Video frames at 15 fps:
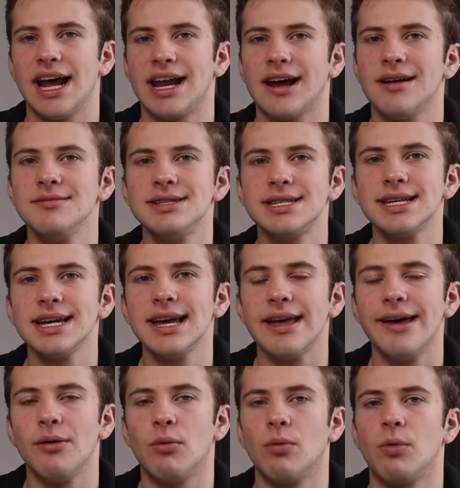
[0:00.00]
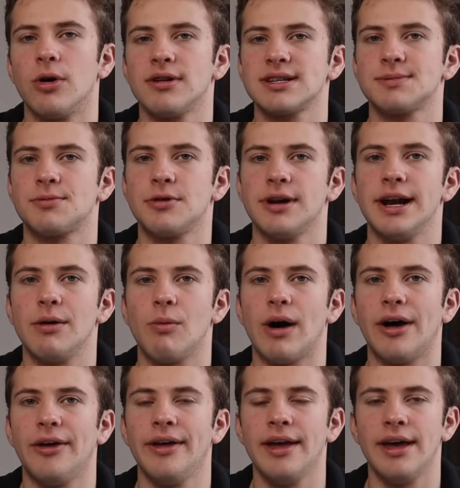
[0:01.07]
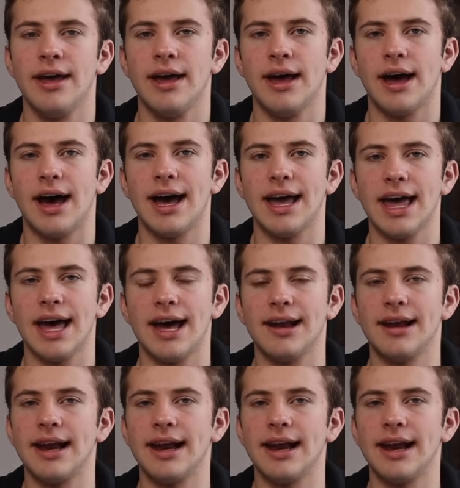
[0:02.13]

and I would say it works pretty well. I had